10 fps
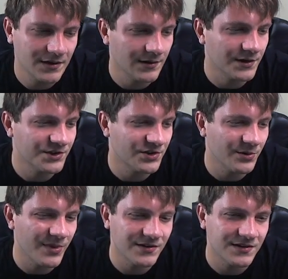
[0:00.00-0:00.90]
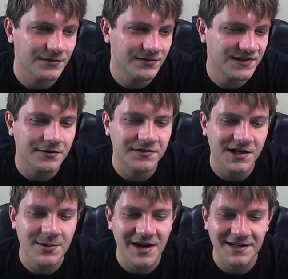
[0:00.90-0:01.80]
larger amount of self
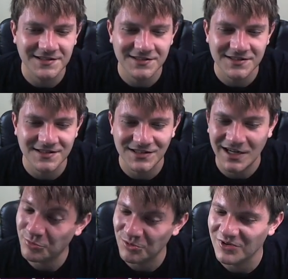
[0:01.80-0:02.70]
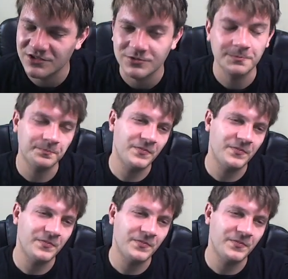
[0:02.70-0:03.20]
time, as does the typing module.